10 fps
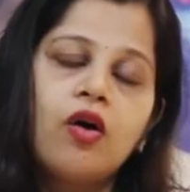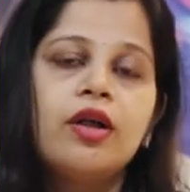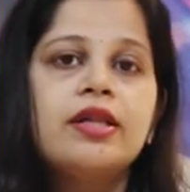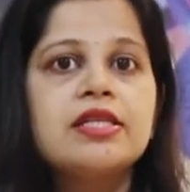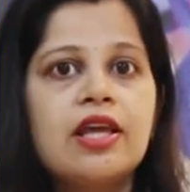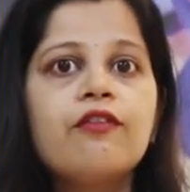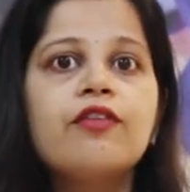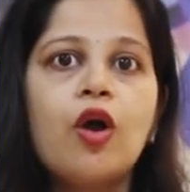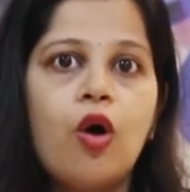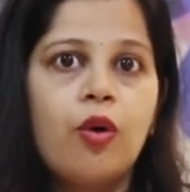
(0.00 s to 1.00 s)
Or else if
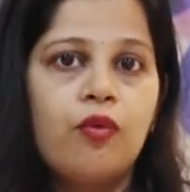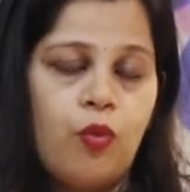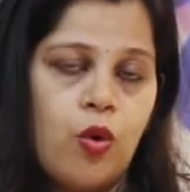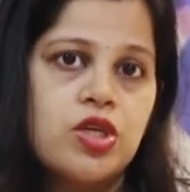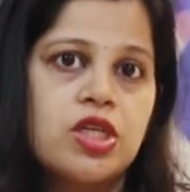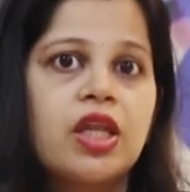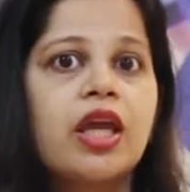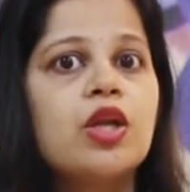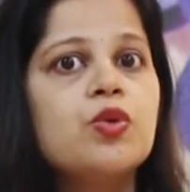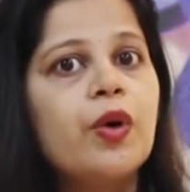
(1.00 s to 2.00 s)
they want, they
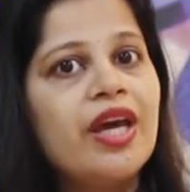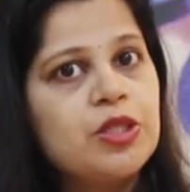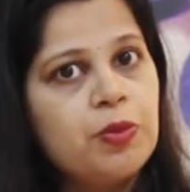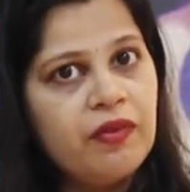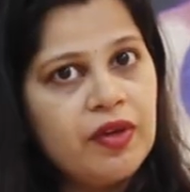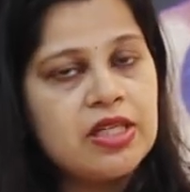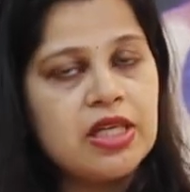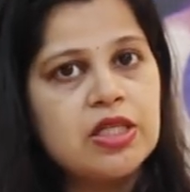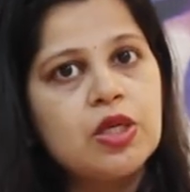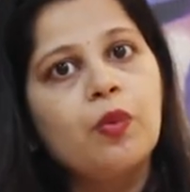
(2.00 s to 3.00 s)
can do a HPV
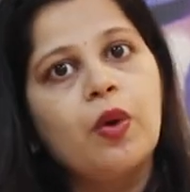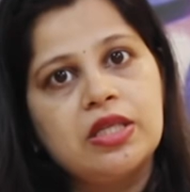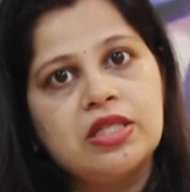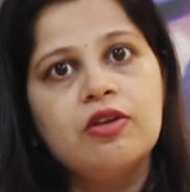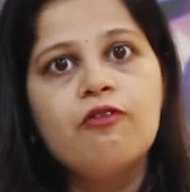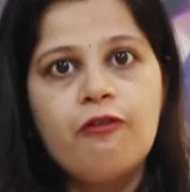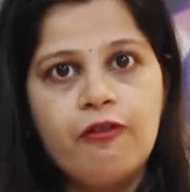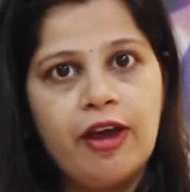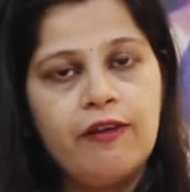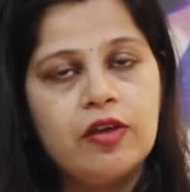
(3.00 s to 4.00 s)
test once in
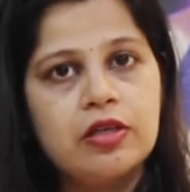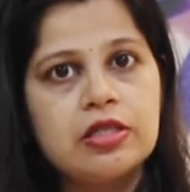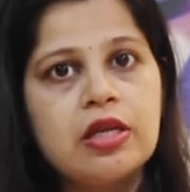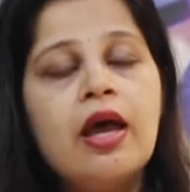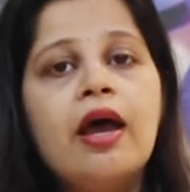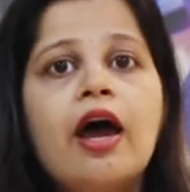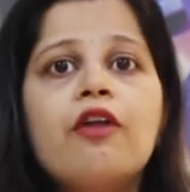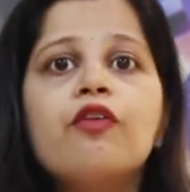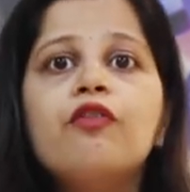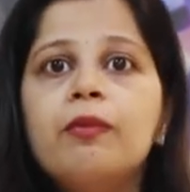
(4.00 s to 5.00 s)
5 years.
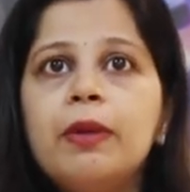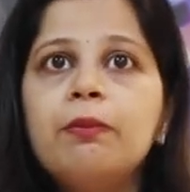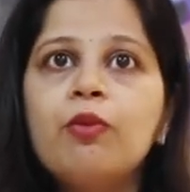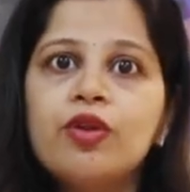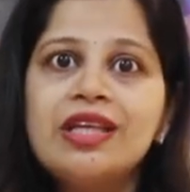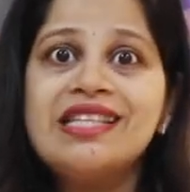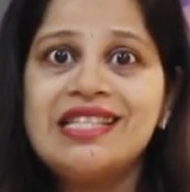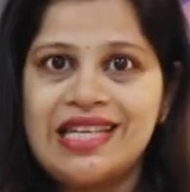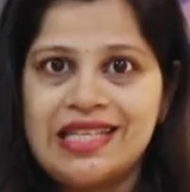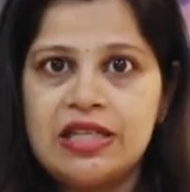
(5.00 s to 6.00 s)
And for women more than
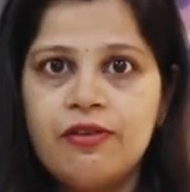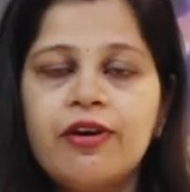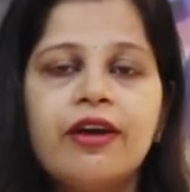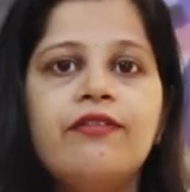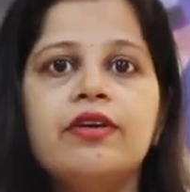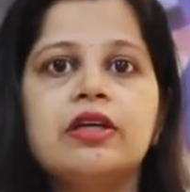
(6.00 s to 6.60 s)
65